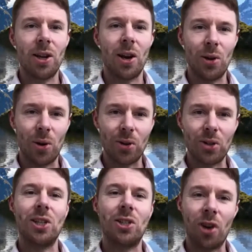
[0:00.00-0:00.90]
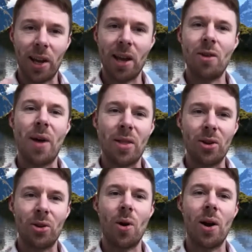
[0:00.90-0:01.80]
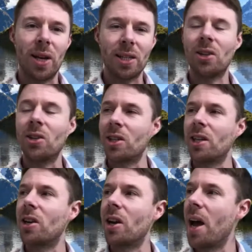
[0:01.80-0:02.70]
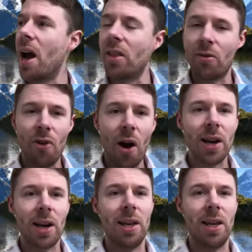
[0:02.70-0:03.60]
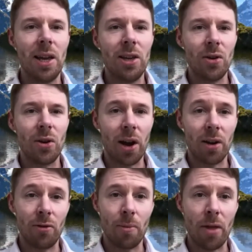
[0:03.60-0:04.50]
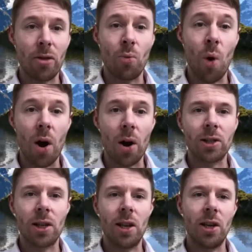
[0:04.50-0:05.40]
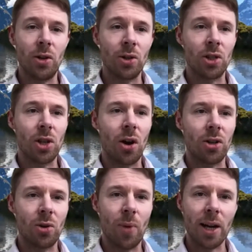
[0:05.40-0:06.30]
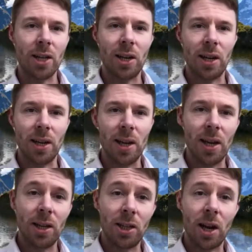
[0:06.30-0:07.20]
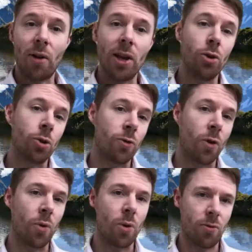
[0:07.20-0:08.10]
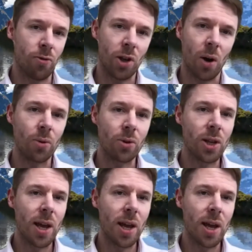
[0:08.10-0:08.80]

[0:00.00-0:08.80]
You're constantly trying to get your method to work, etc., etc. And then finally, your method works, and then you can start to actually generate useful results.